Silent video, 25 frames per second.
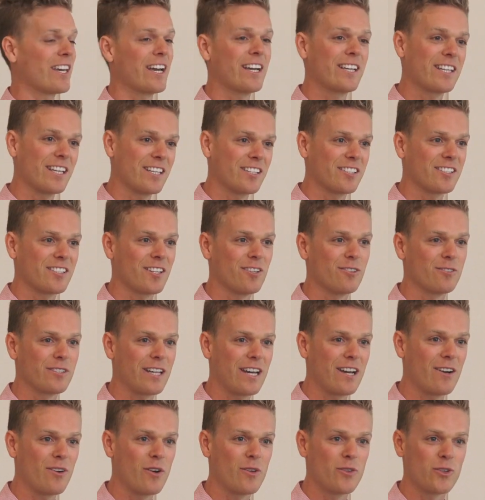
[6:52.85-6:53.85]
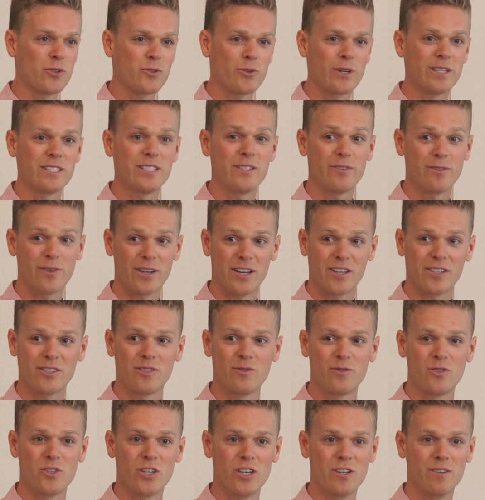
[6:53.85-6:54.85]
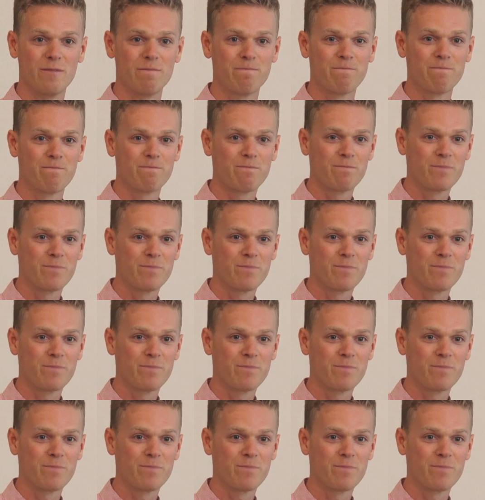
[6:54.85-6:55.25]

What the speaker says: that gig sold out on the 21st of June.